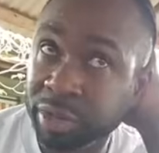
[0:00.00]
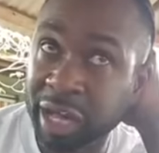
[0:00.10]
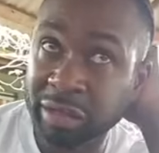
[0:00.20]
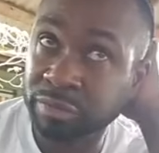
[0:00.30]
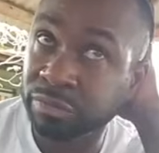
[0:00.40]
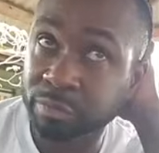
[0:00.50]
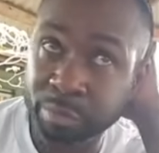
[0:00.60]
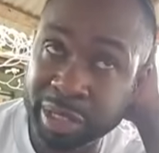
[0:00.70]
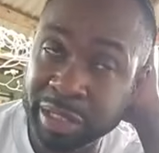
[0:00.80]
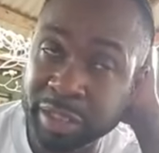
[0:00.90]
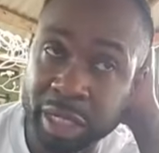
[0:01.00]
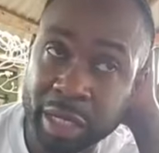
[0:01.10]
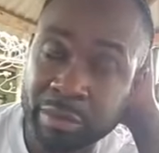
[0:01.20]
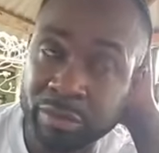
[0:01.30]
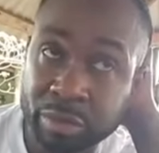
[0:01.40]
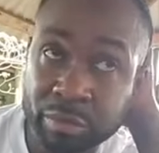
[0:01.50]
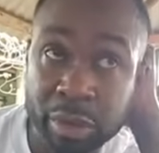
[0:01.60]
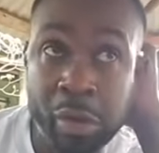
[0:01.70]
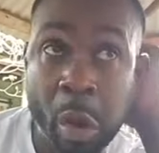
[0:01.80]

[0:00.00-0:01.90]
and pizza and something like